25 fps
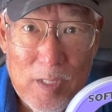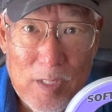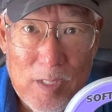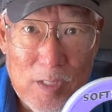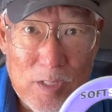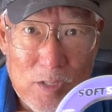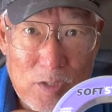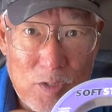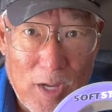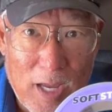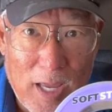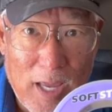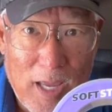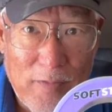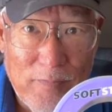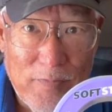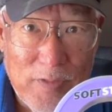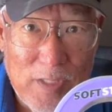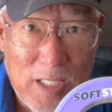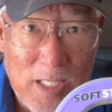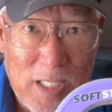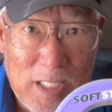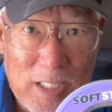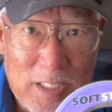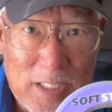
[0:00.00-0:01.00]
So I have
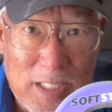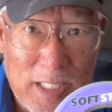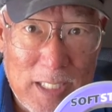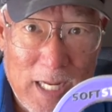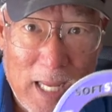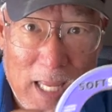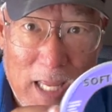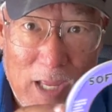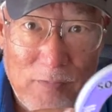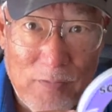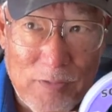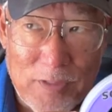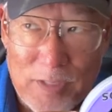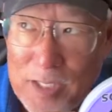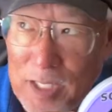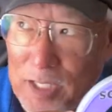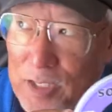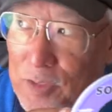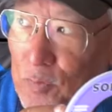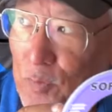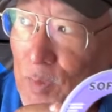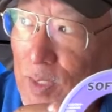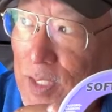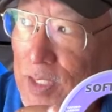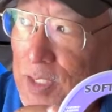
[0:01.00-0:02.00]
this and I have
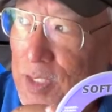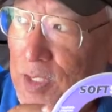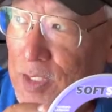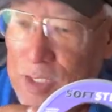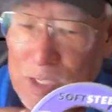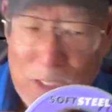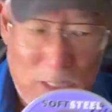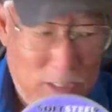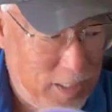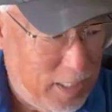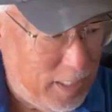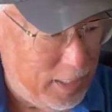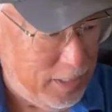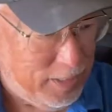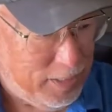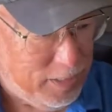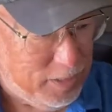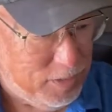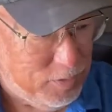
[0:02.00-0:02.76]
another one like this